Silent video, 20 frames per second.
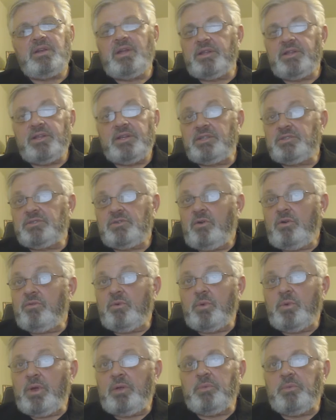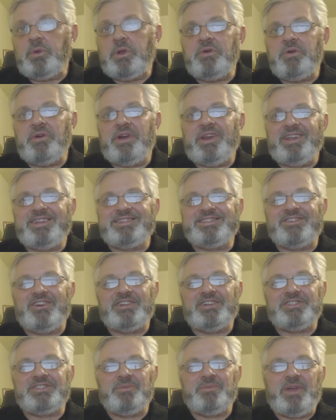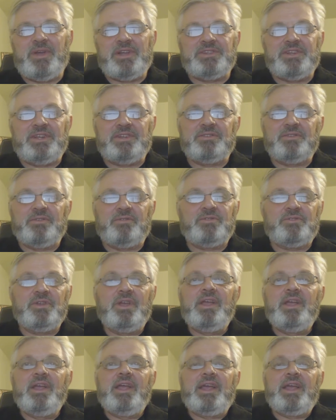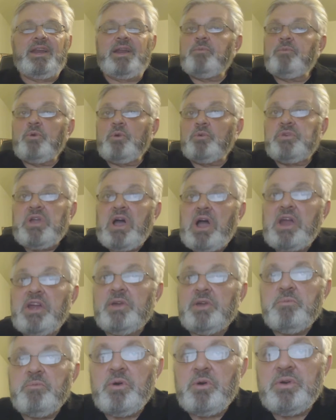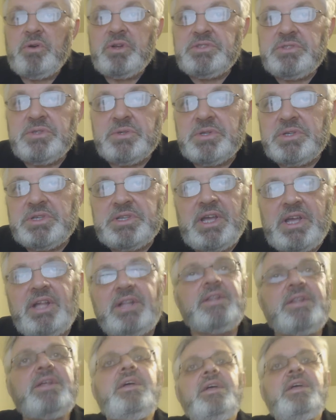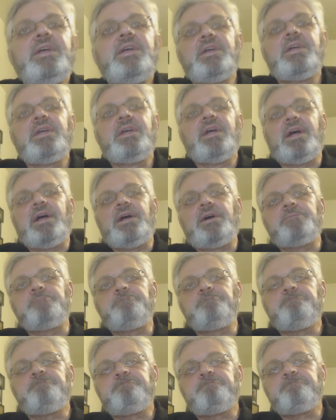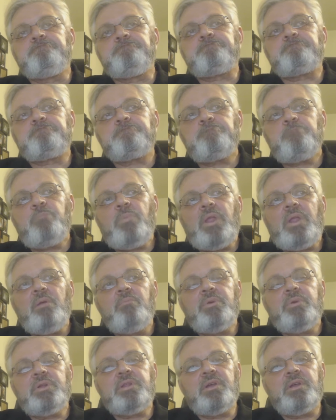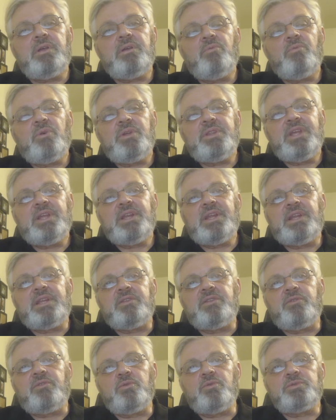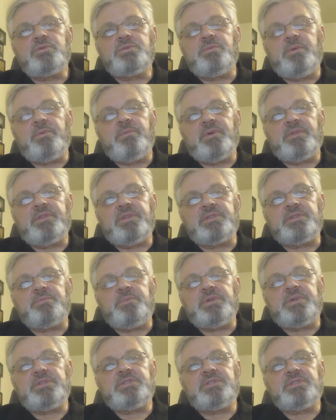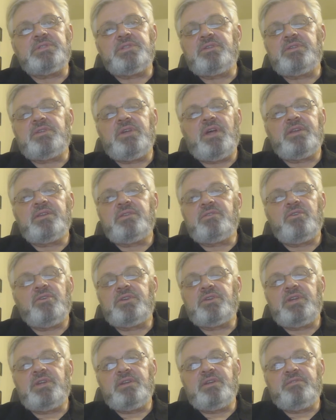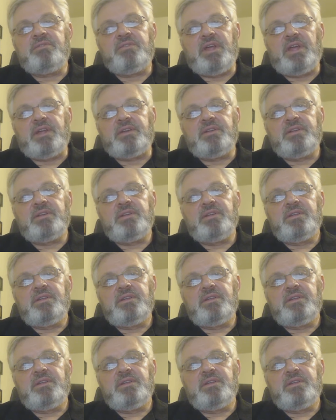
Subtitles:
Not that it's overwhelming or any stretch of imagination, and I'm no dynamo, as you can tell. But the one thing that enthused me about this business, it took none of that.